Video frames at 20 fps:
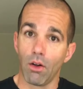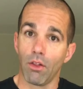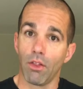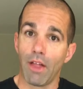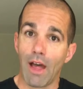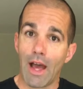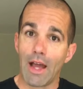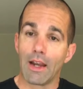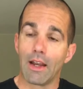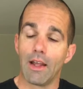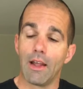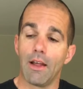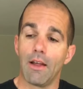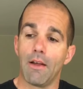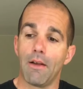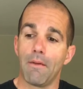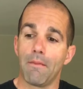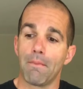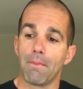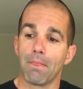
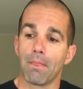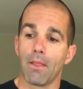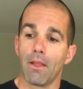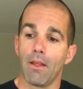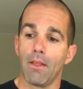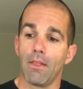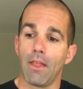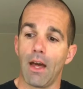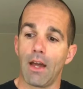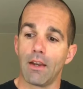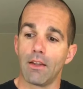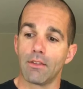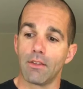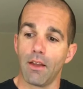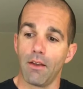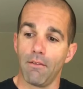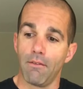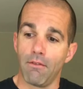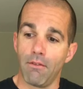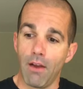That is
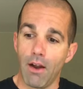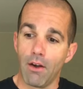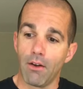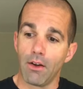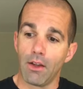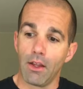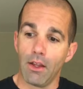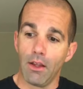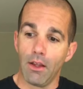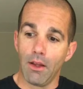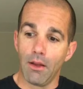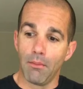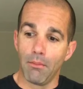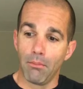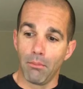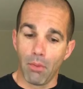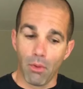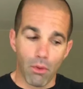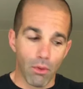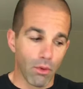a very
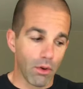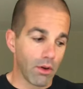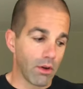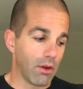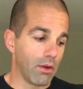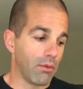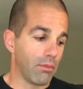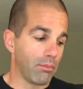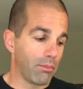important,